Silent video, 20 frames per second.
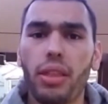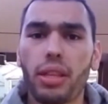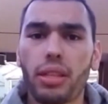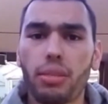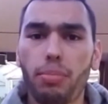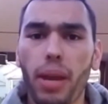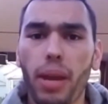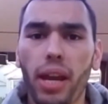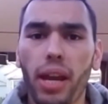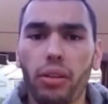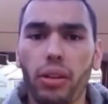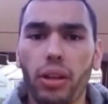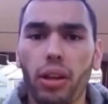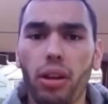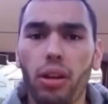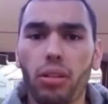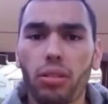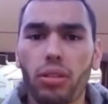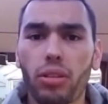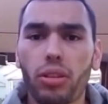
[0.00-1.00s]
This battery
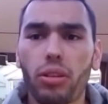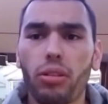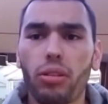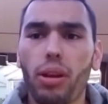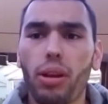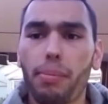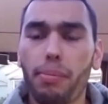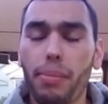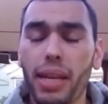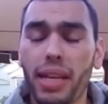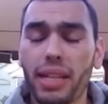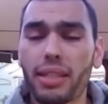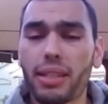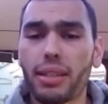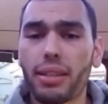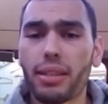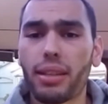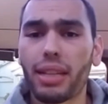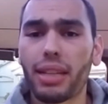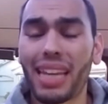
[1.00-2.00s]
also
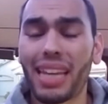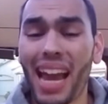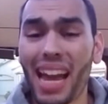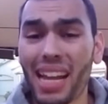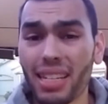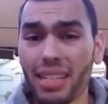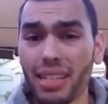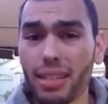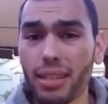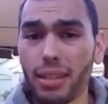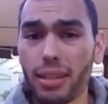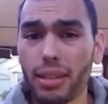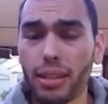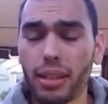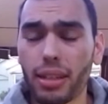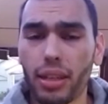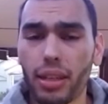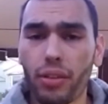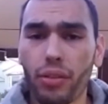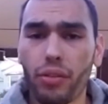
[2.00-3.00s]
emits gases
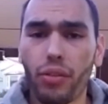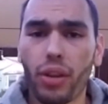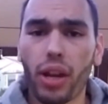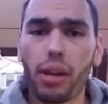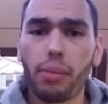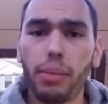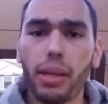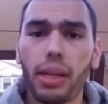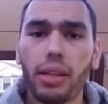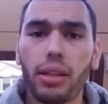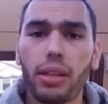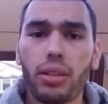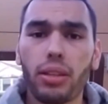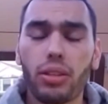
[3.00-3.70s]
in the environment,